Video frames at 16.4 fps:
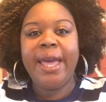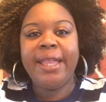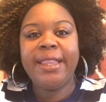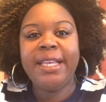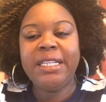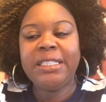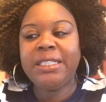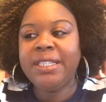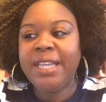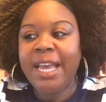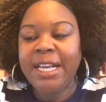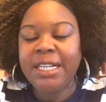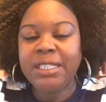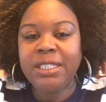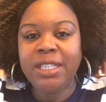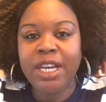This
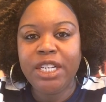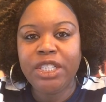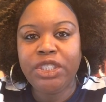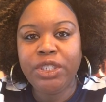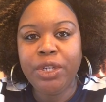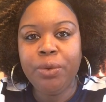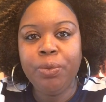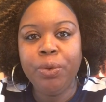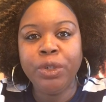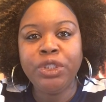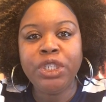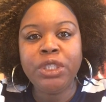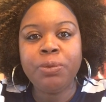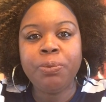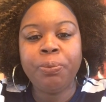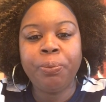next section, we're
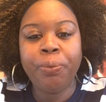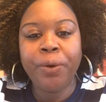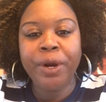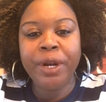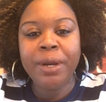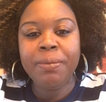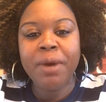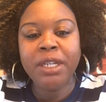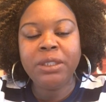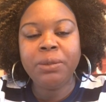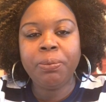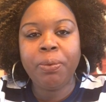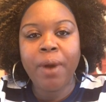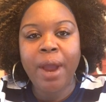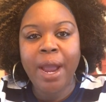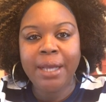just pretty much
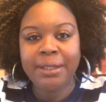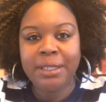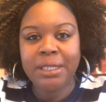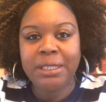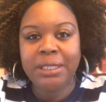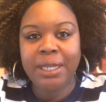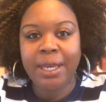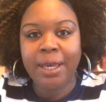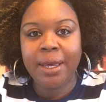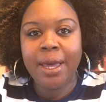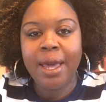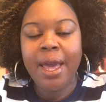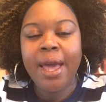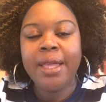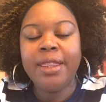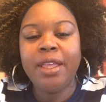practicing
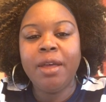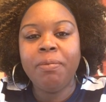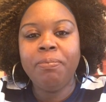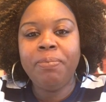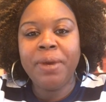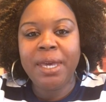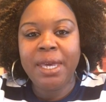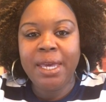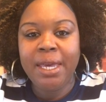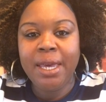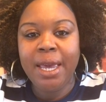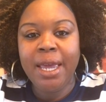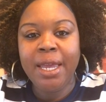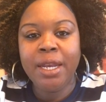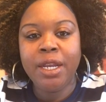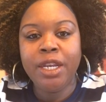the be
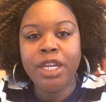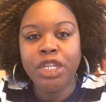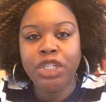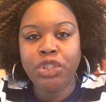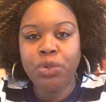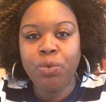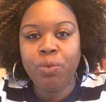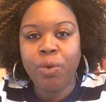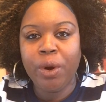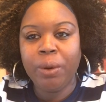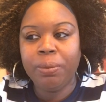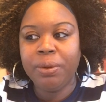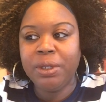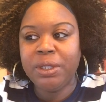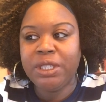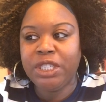in initial word
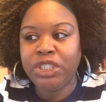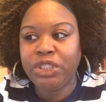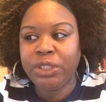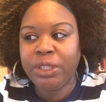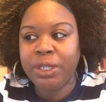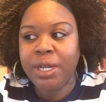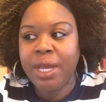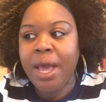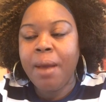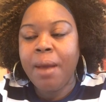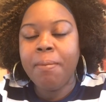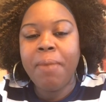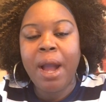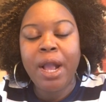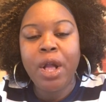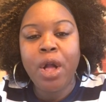position
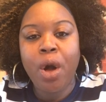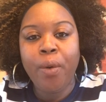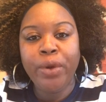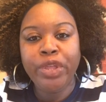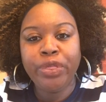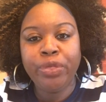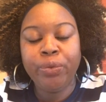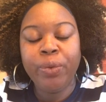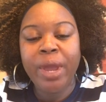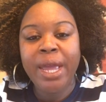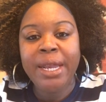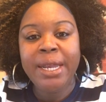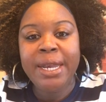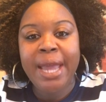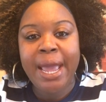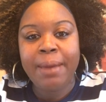by going through
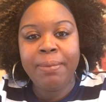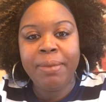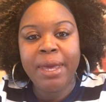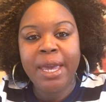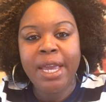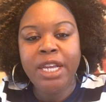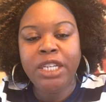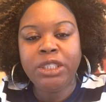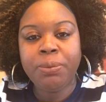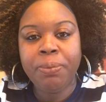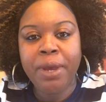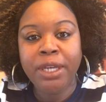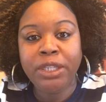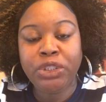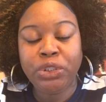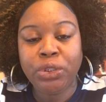and naming each
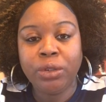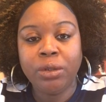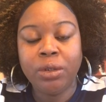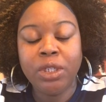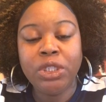picture.